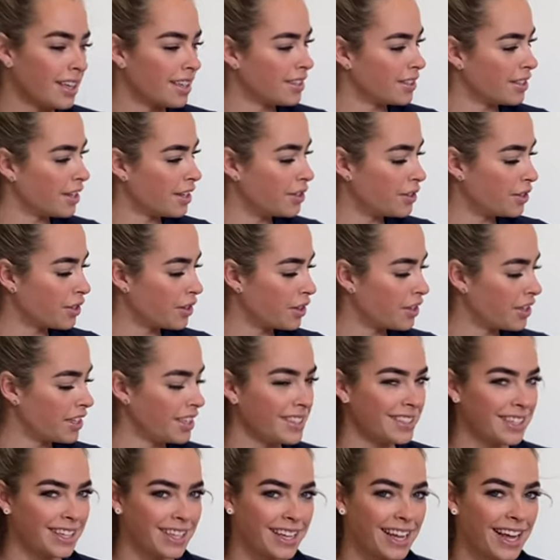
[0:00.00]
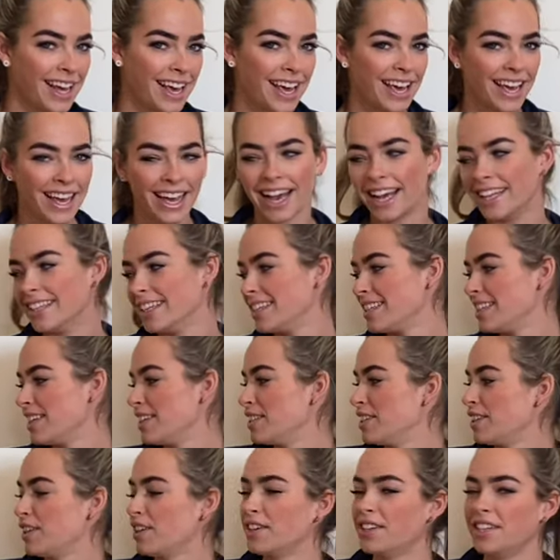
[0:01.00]
there's loads of goodies in here and there's loads
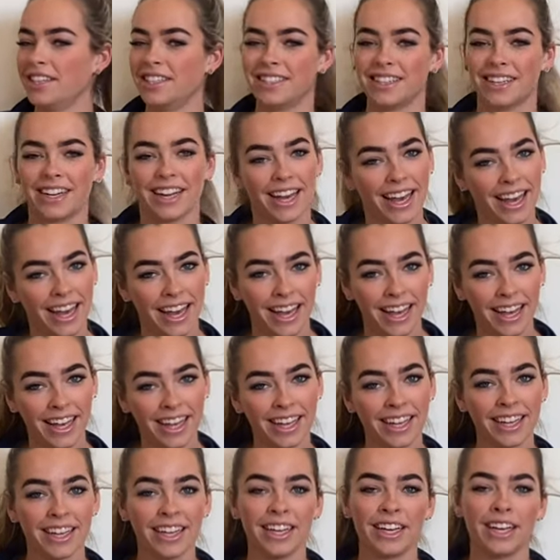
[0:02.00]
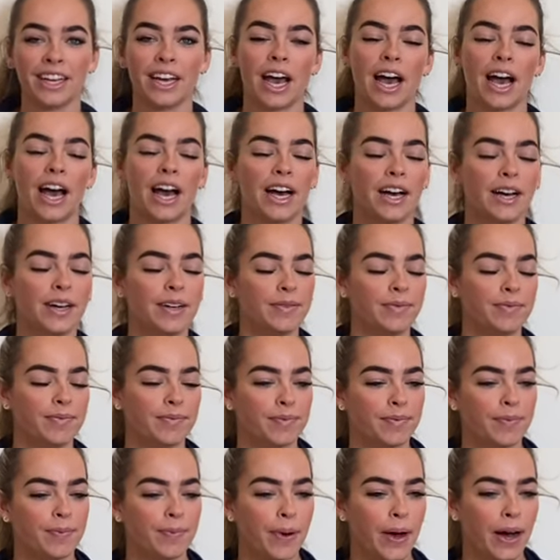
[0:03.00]
of goodies in here,
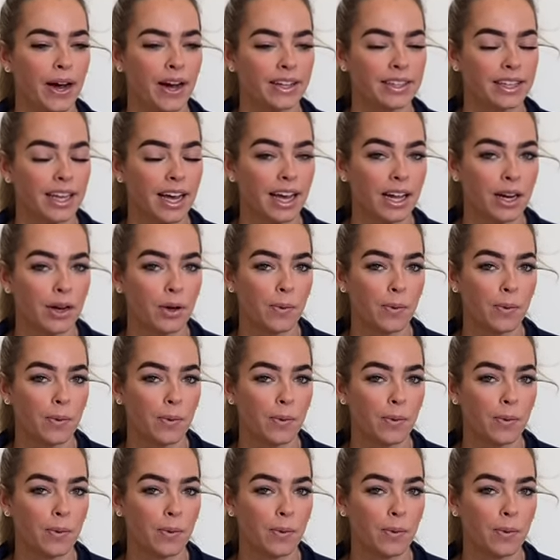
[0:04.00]
but that'll